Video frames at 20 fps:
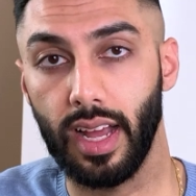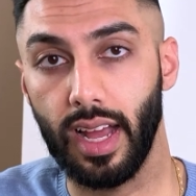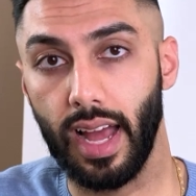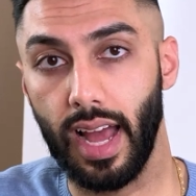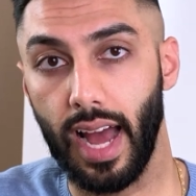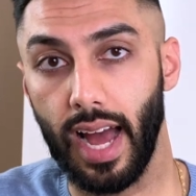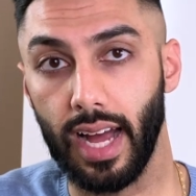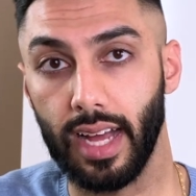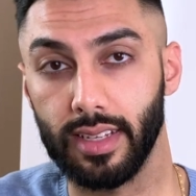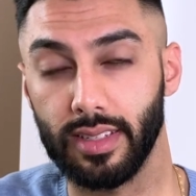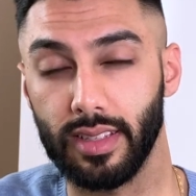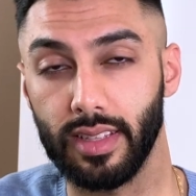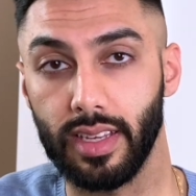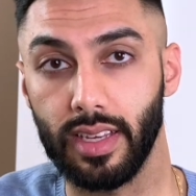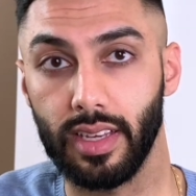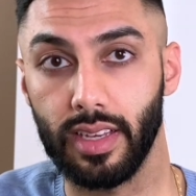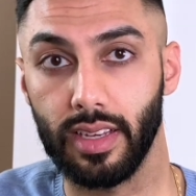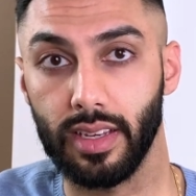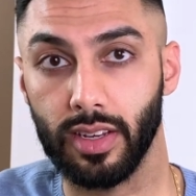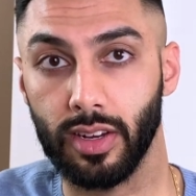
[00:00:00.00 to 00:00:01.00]
as
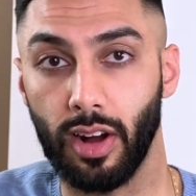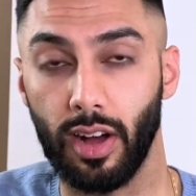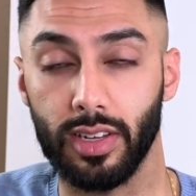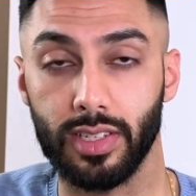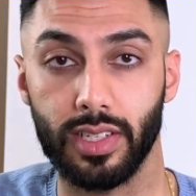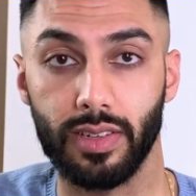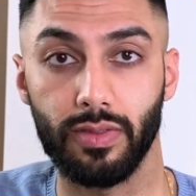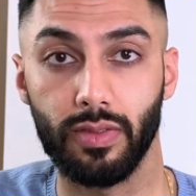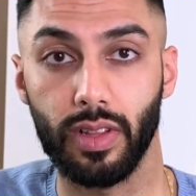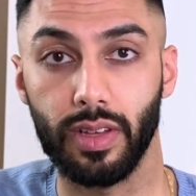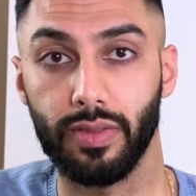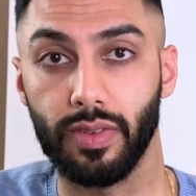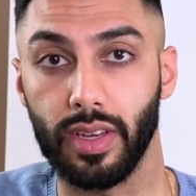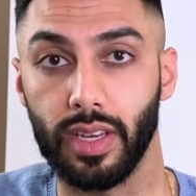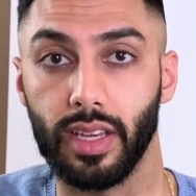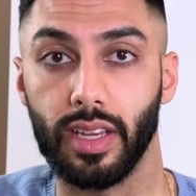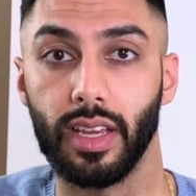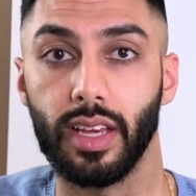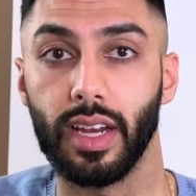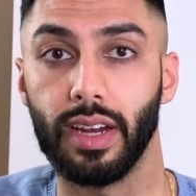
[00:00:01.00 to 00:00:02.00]
the cost of
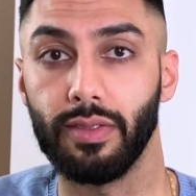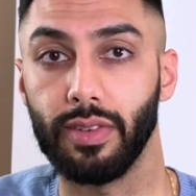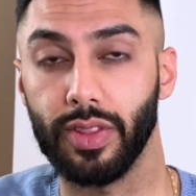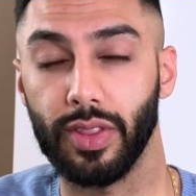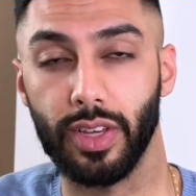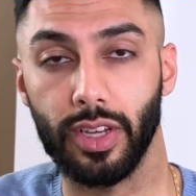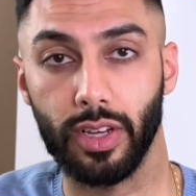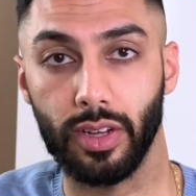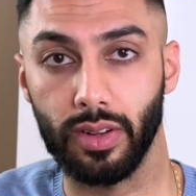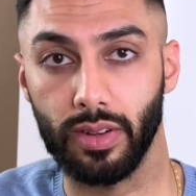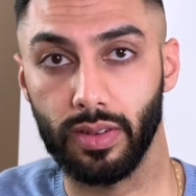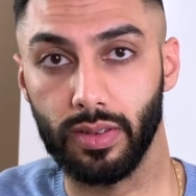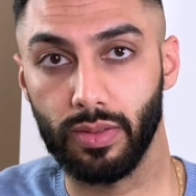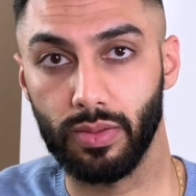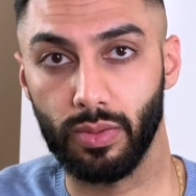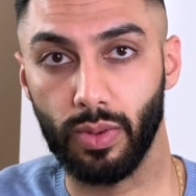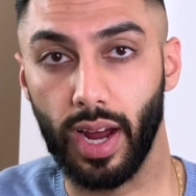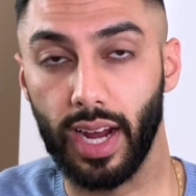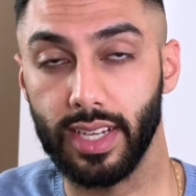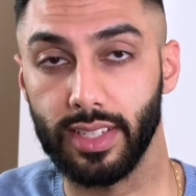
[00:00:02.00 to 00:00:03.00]
living and everything
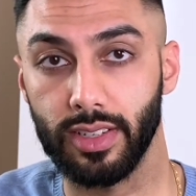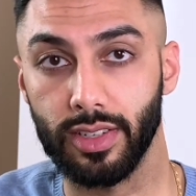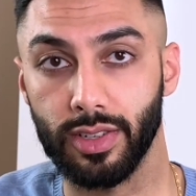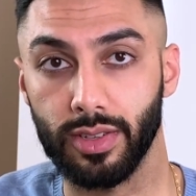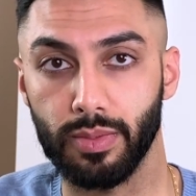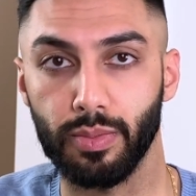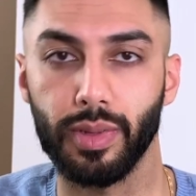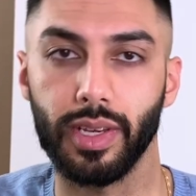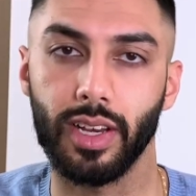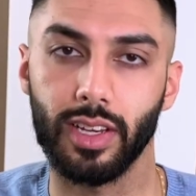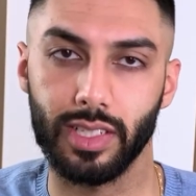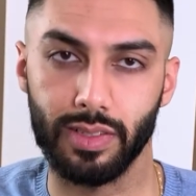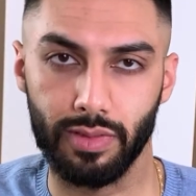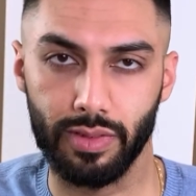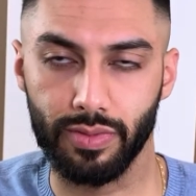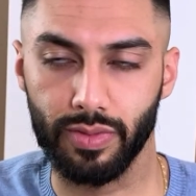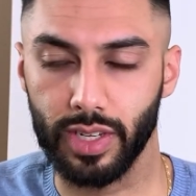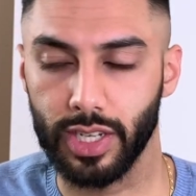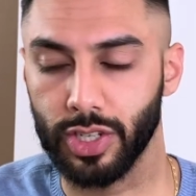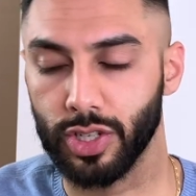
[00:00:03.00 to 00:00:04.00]
rises because of
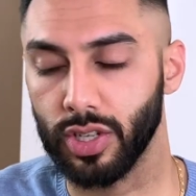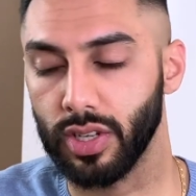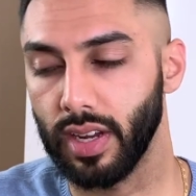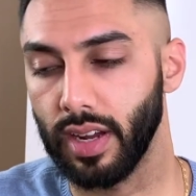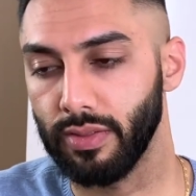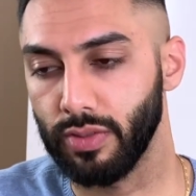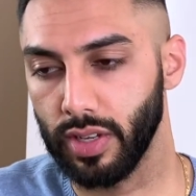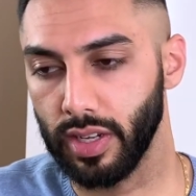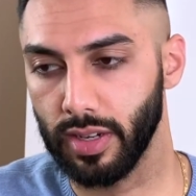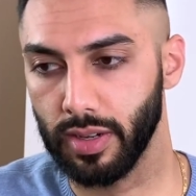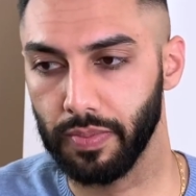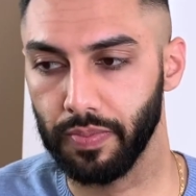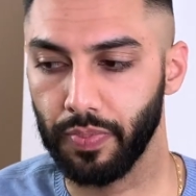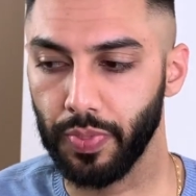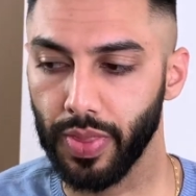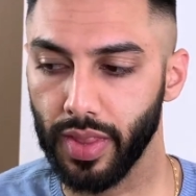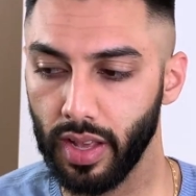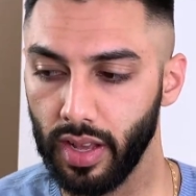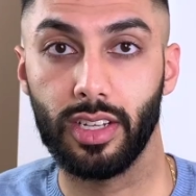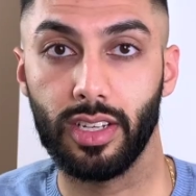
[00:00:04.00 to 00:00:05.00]
inflation every year.
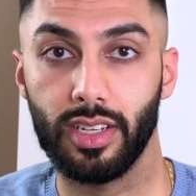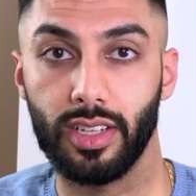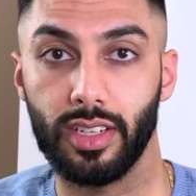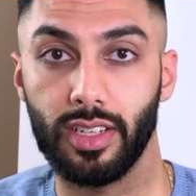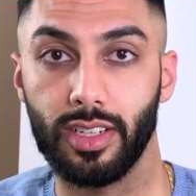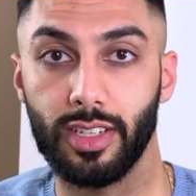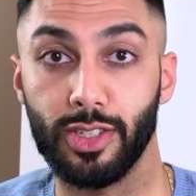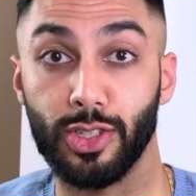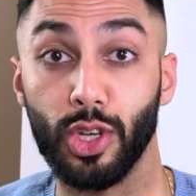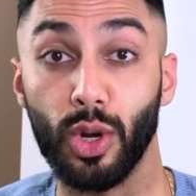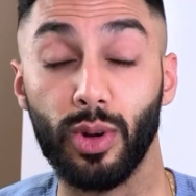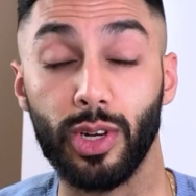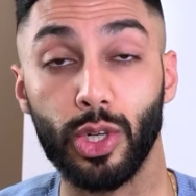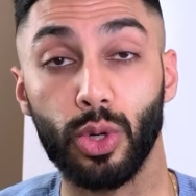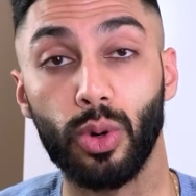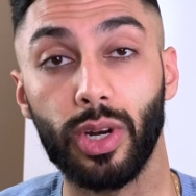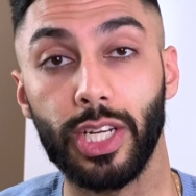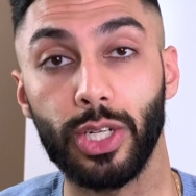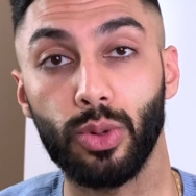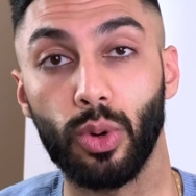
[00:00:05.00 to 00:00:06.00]
So in
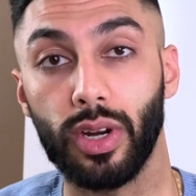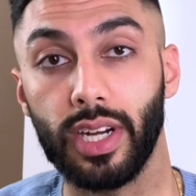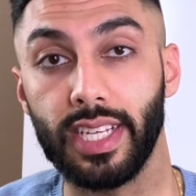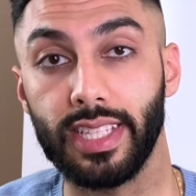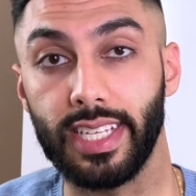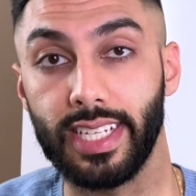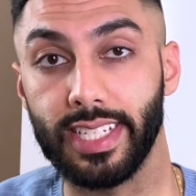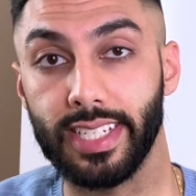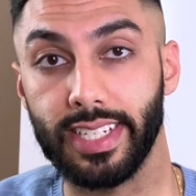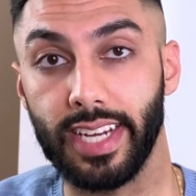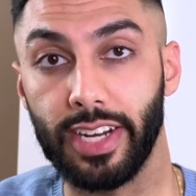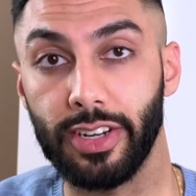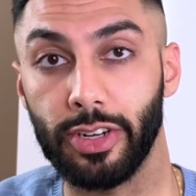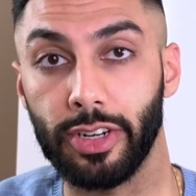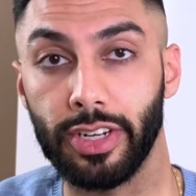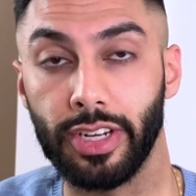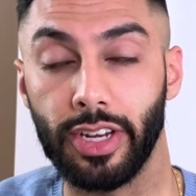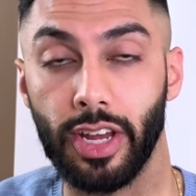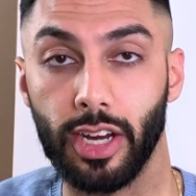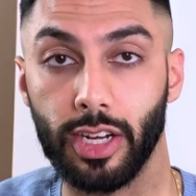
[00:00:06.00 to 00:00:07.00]
2020, the standard
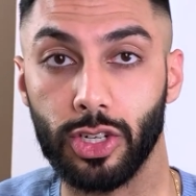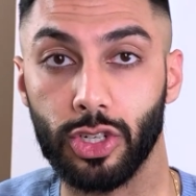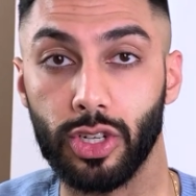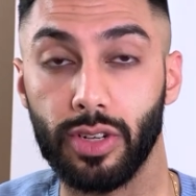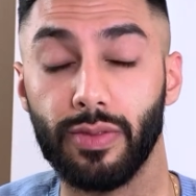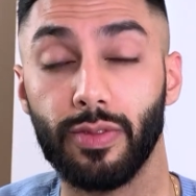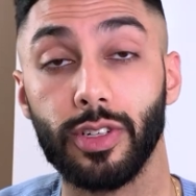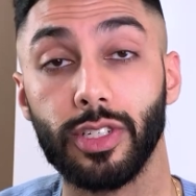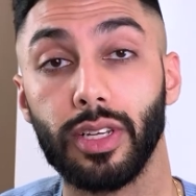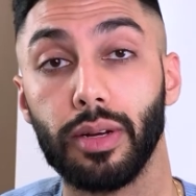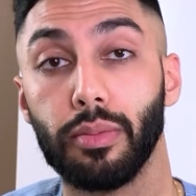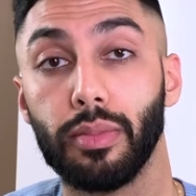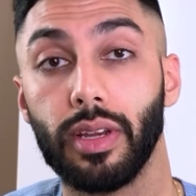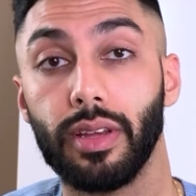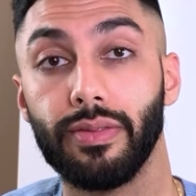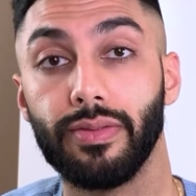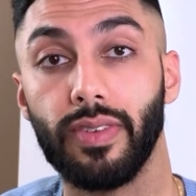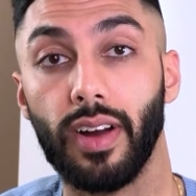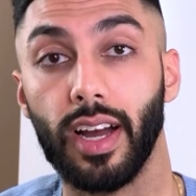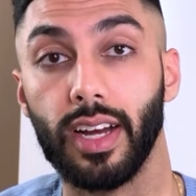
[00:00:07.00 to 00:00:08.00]
deduction for somebody
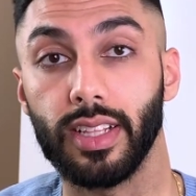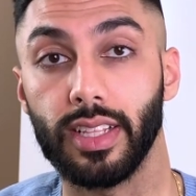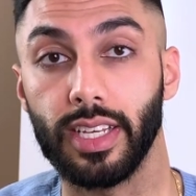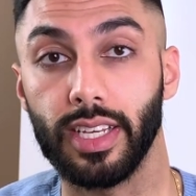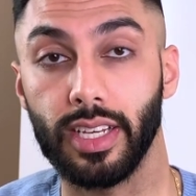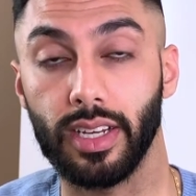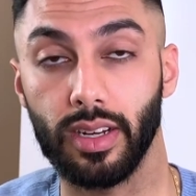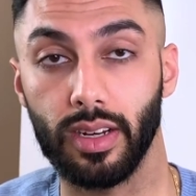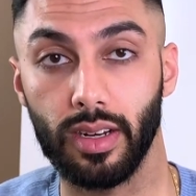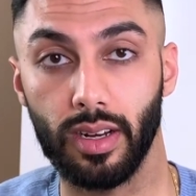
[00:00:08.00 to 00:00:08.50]
filing